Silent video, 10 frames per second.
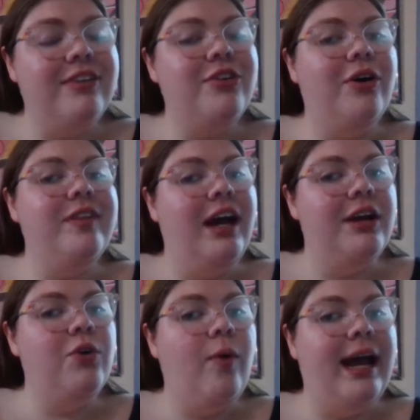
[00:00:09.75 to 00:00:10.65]
It's called
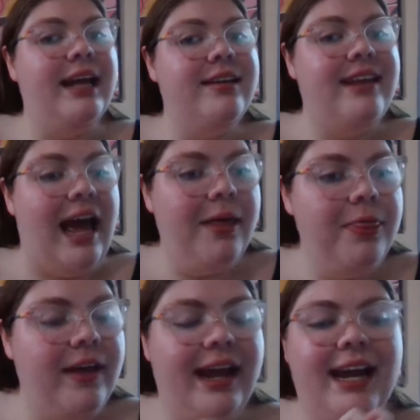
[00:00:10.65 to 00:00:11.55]
The Unquiet
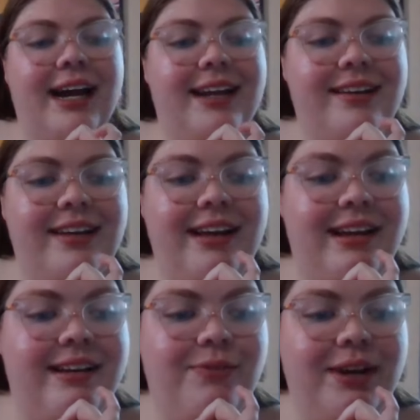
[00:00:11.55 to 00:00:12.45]
Death, and
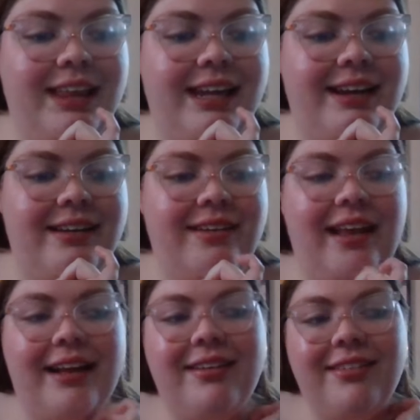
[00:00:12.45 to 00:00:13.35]
it really,
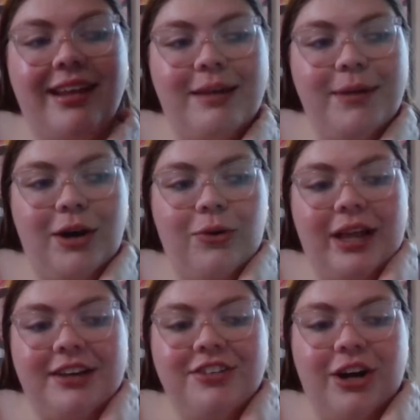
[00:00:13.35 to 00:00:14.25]
that doesn't give me a
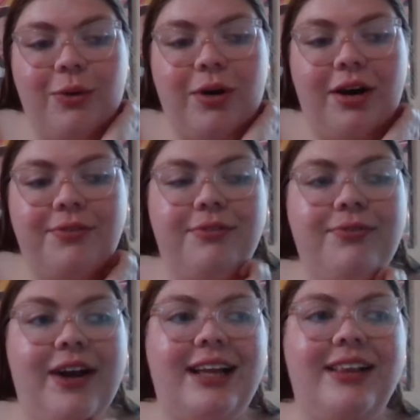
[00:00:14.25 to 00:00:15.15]
whole lot to go off of,
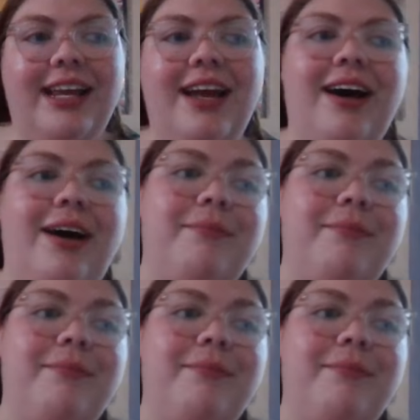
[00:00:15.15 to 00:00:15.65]
frankly.